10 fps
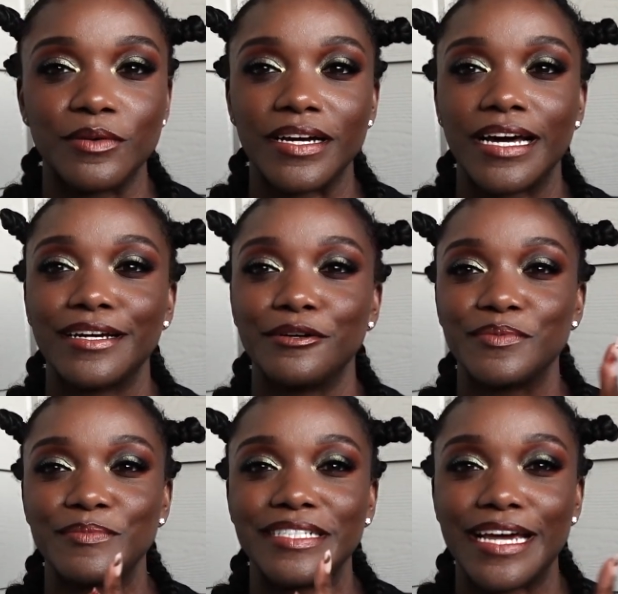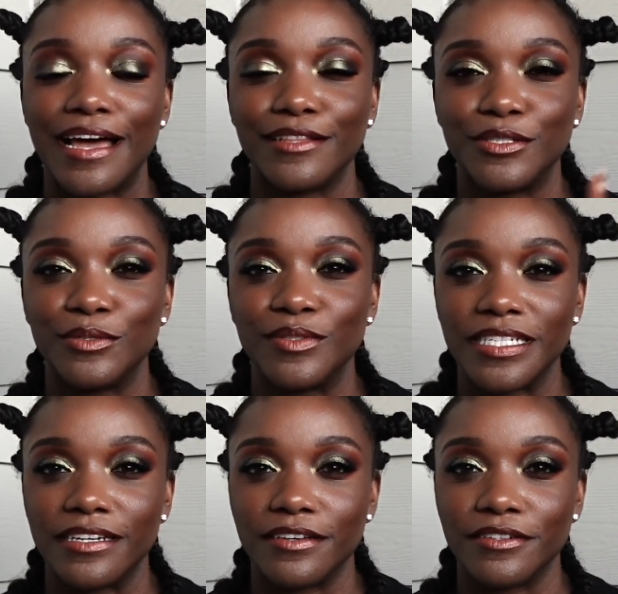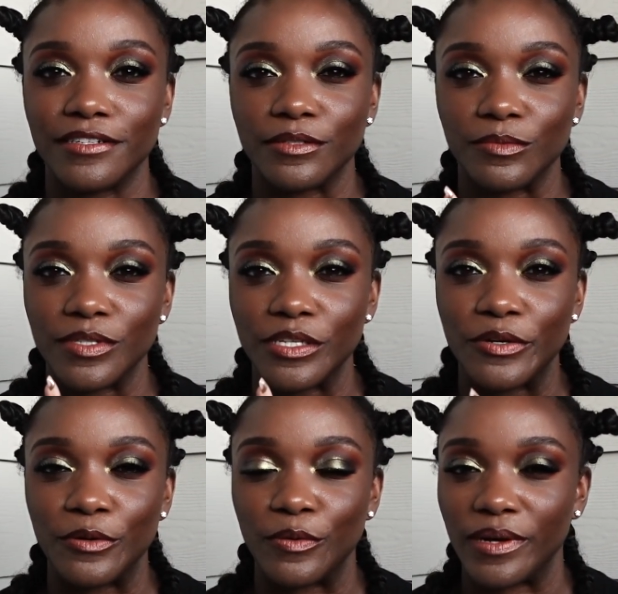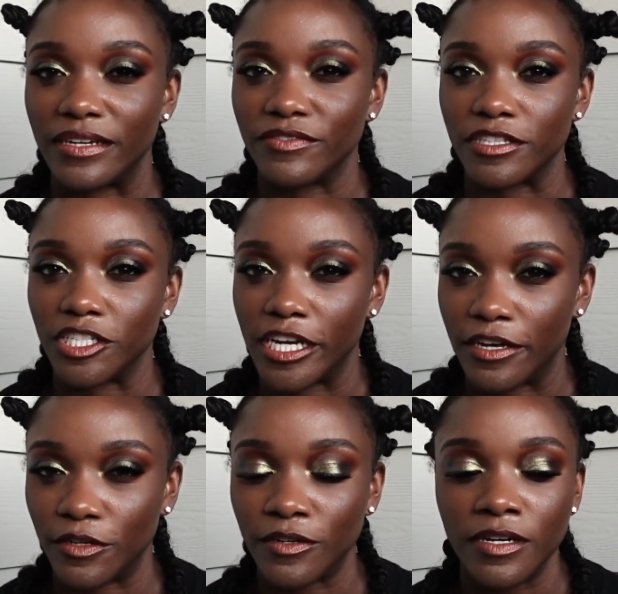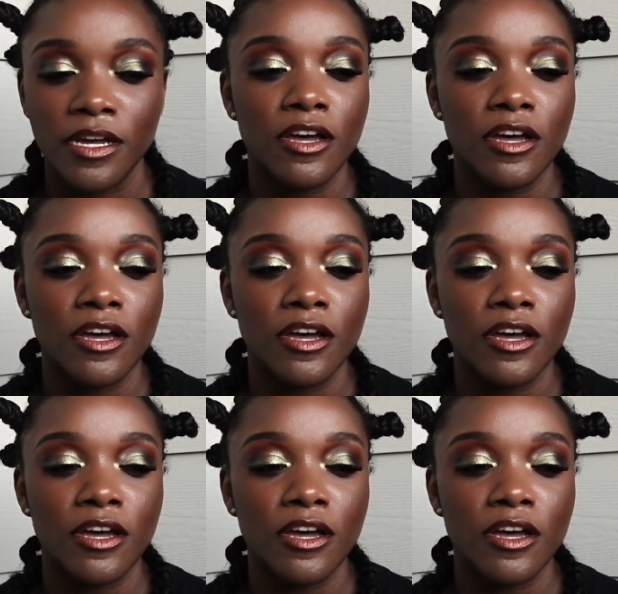so it kind of helps me tie the two together in a really cool way for the channel.